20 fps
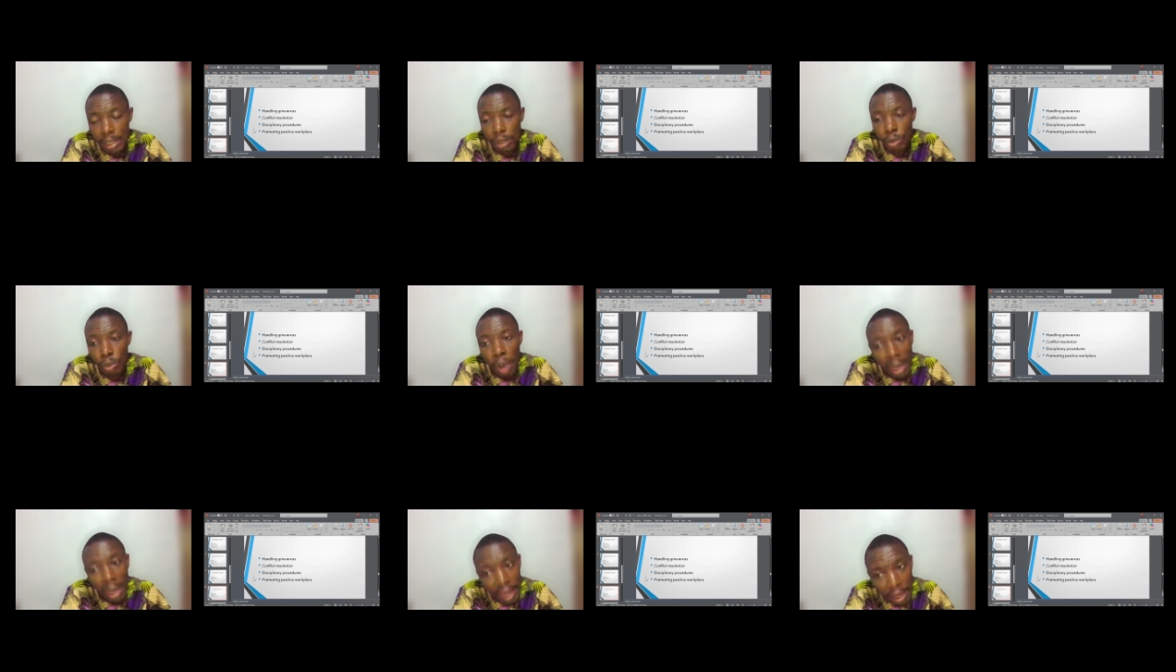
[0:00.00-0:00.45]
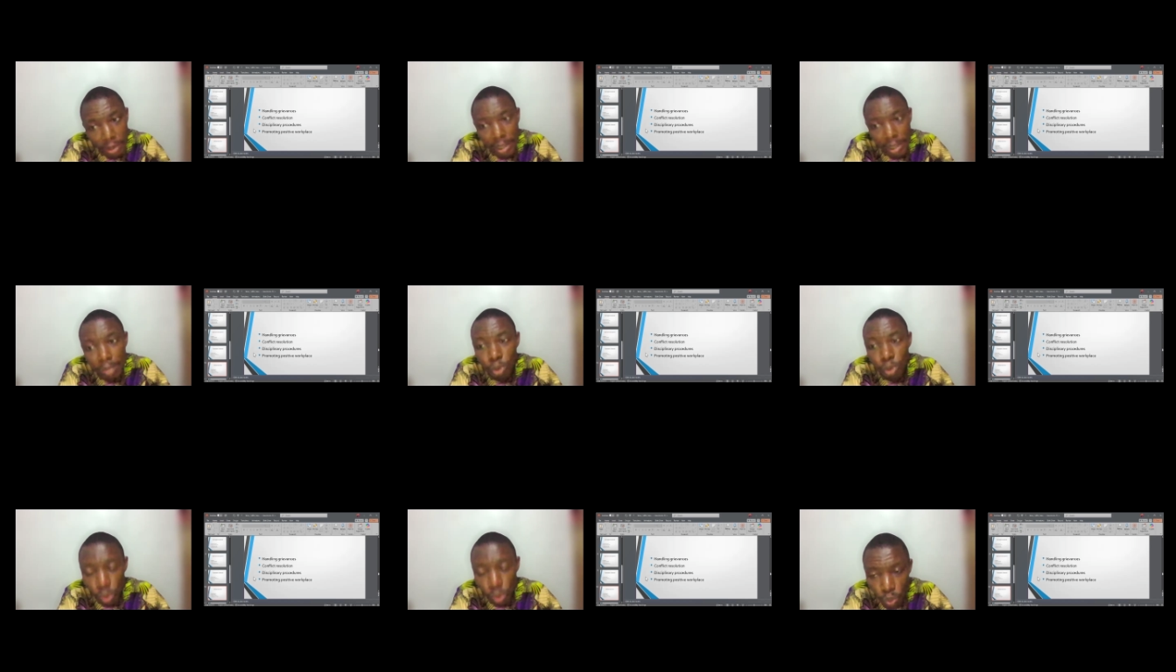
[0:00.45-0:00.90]
You allow
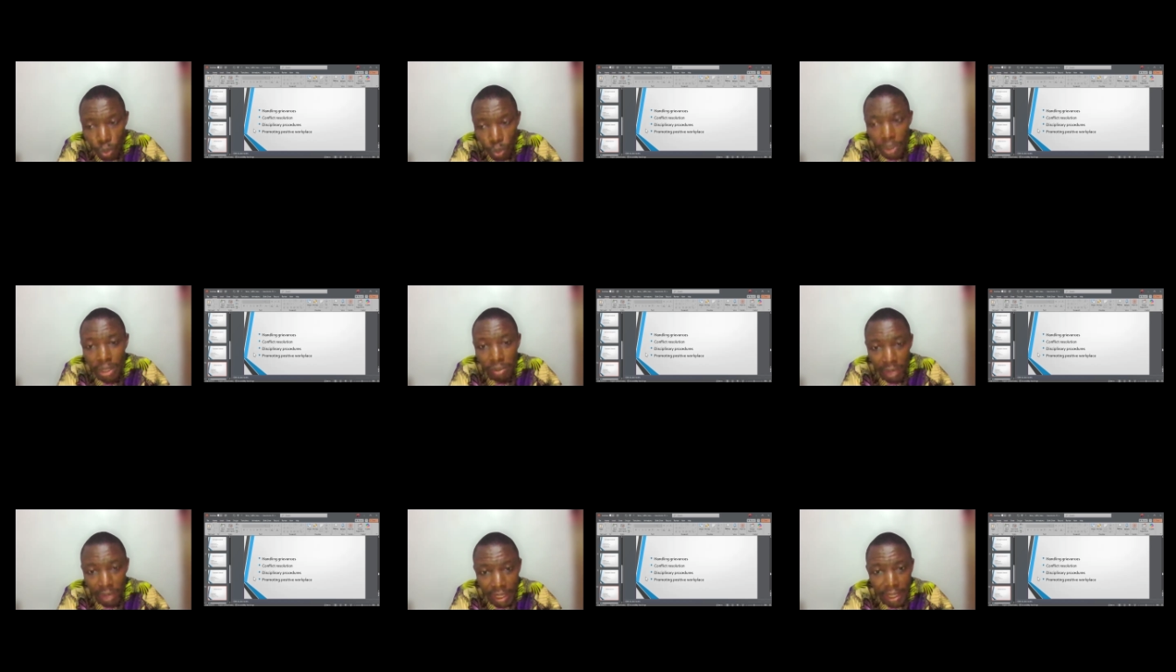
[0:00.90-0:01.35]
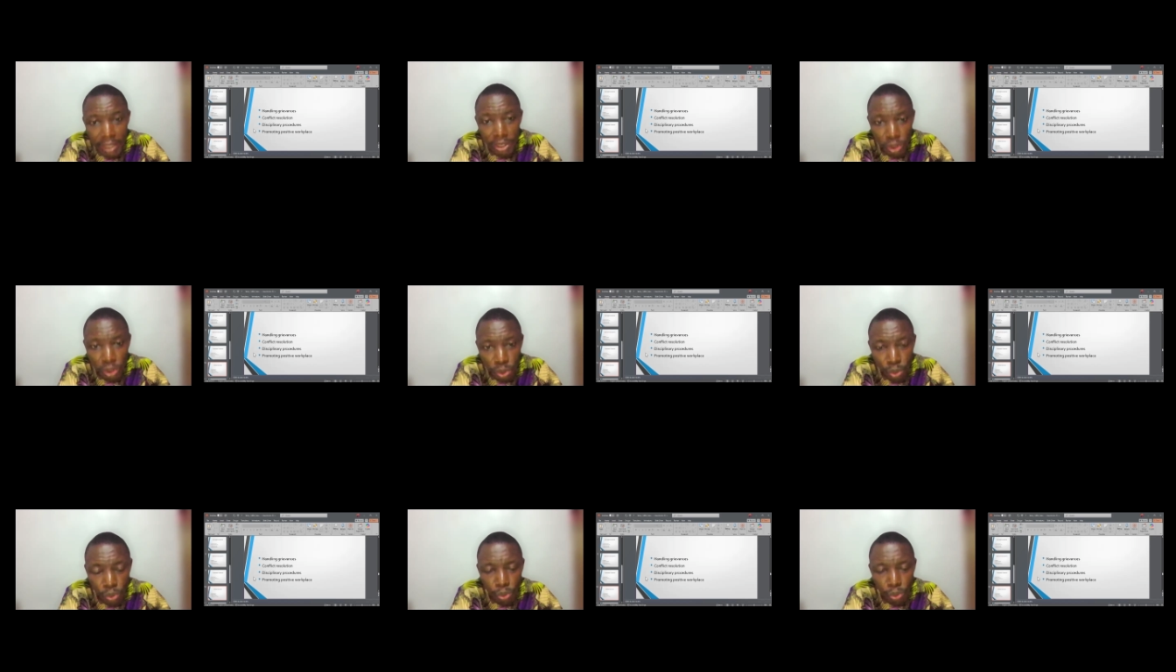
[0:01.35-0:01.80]
them to do whatever they
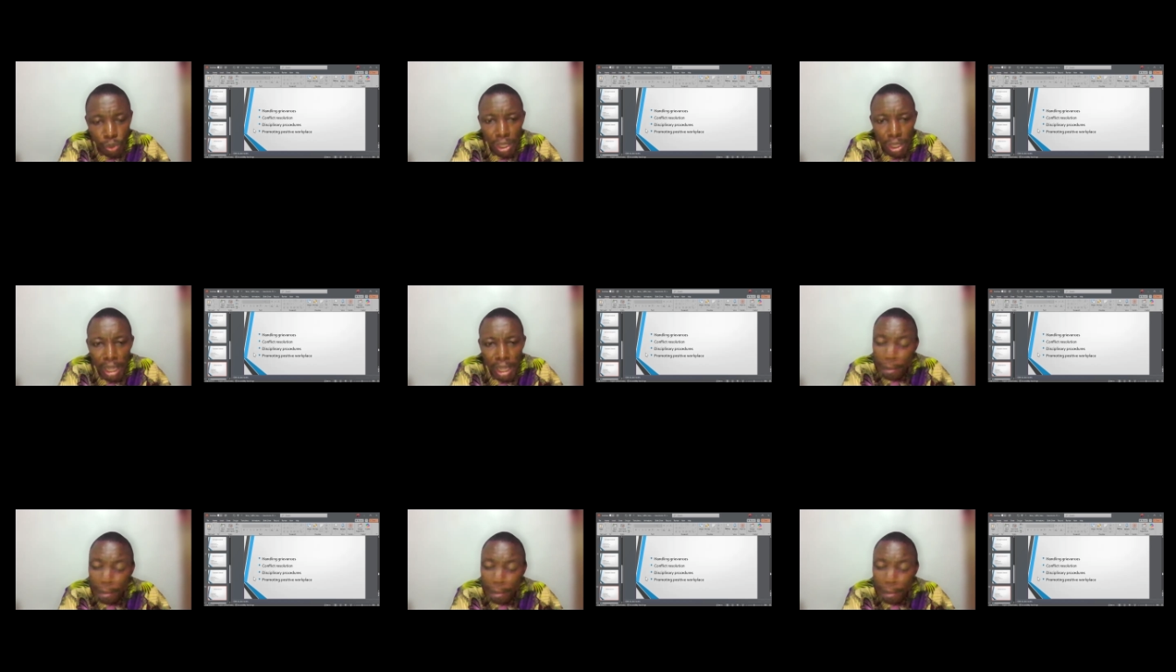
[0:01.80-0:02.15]
need to do.